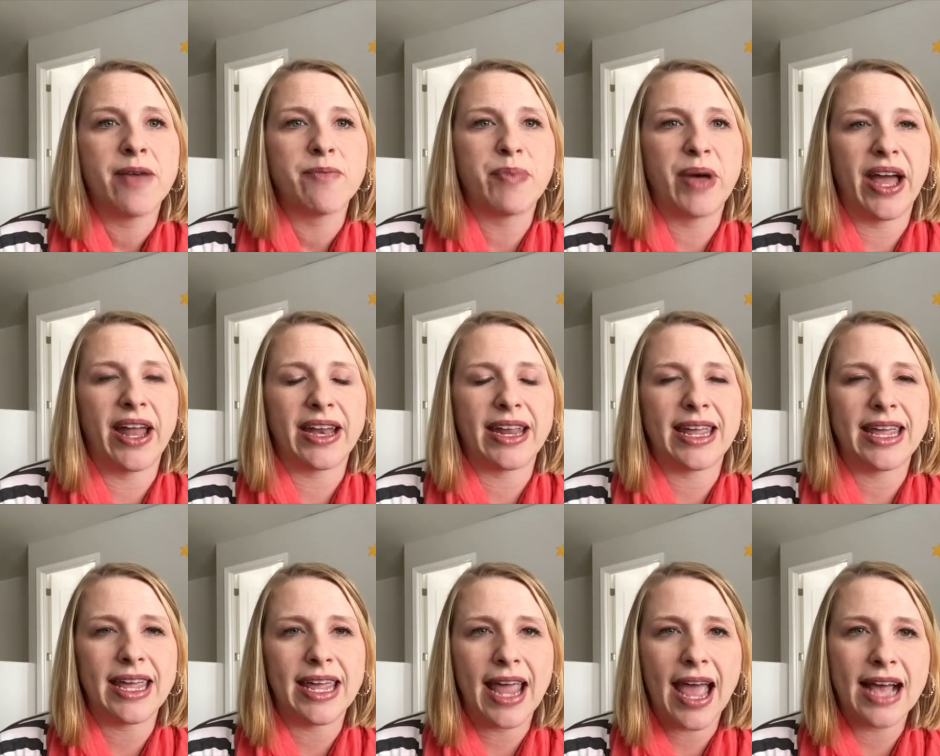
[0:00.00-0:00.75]
But
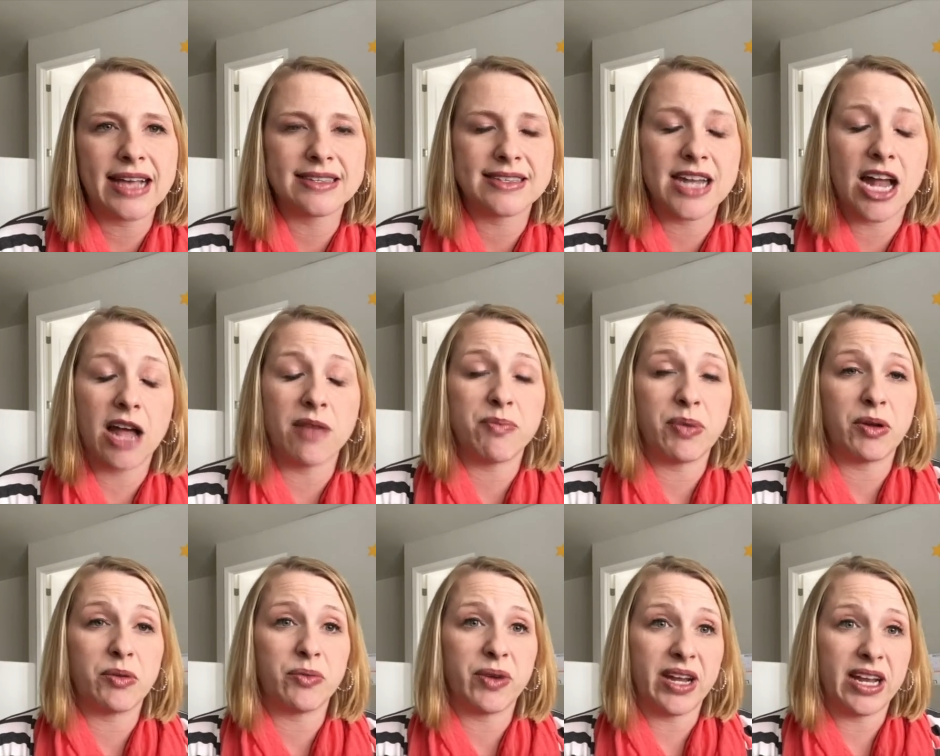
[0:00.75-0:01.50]
he has not
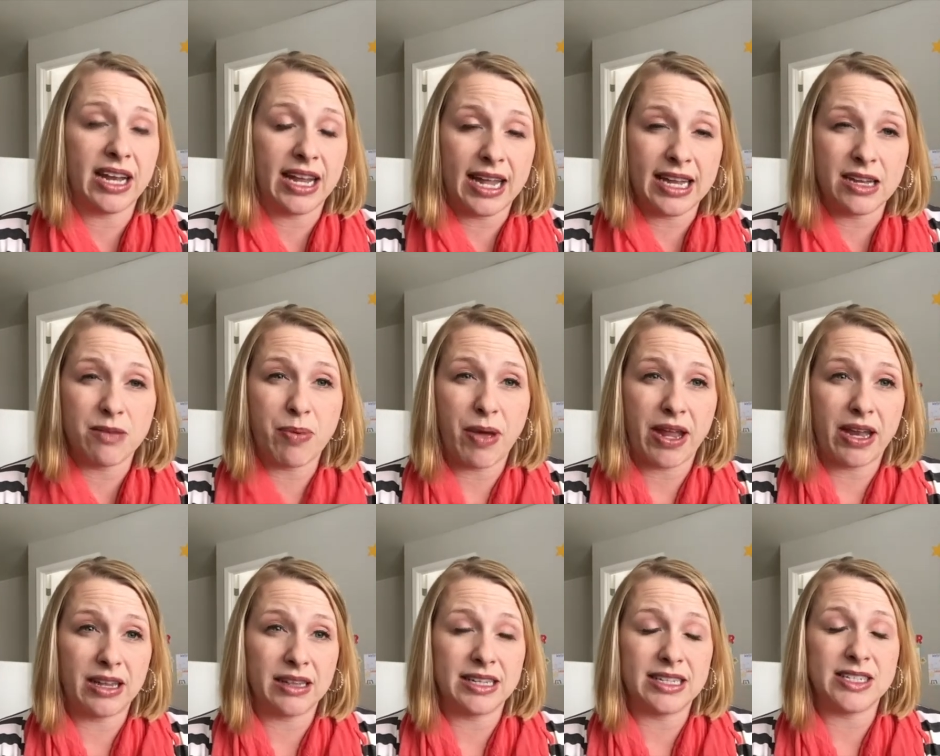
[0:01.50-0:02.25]
been reading
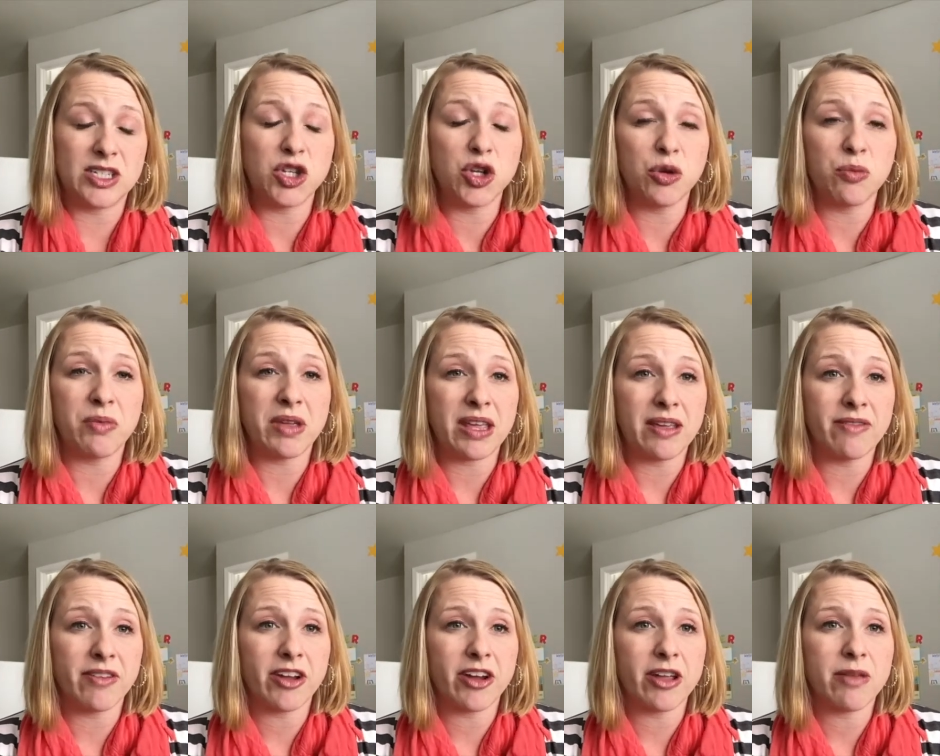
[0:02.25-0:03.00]
independently to
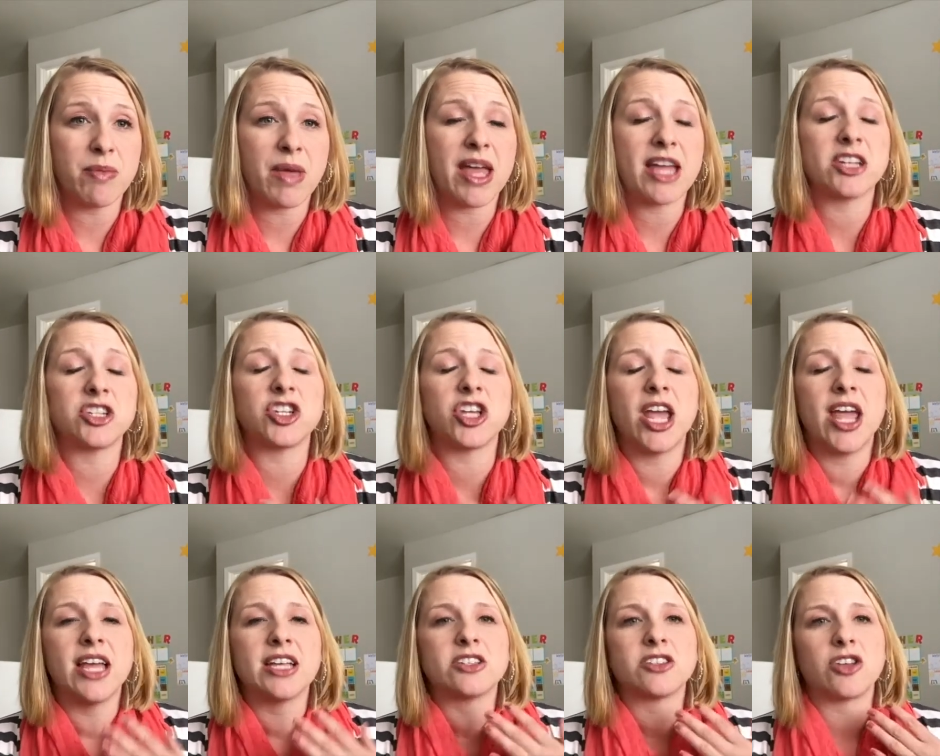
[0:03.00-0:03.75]
me very much,
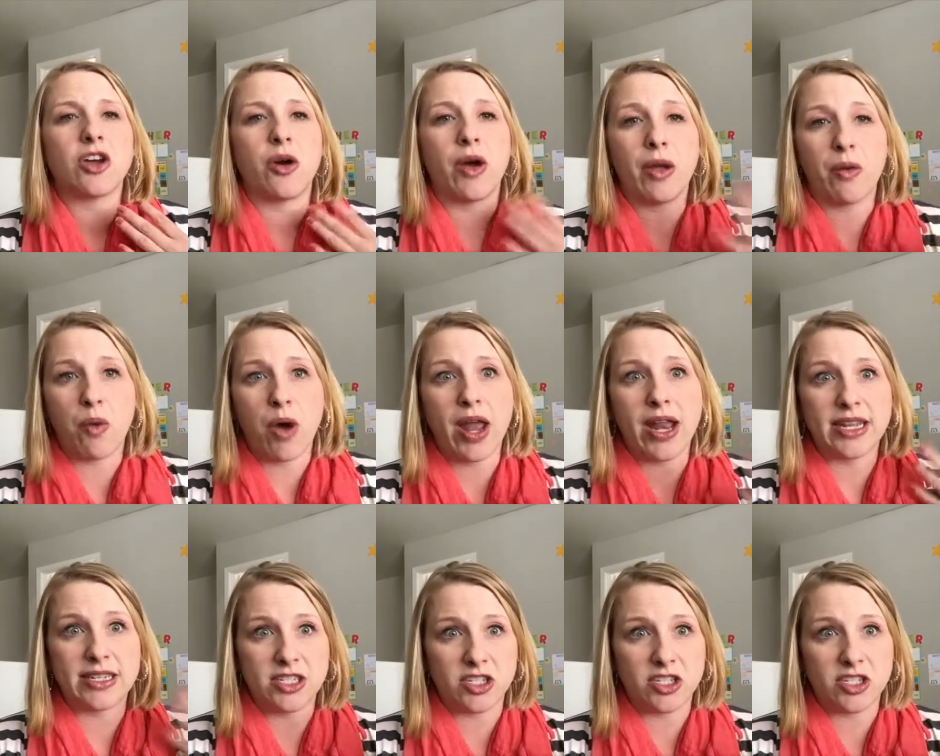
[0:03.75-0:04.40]
so I wanted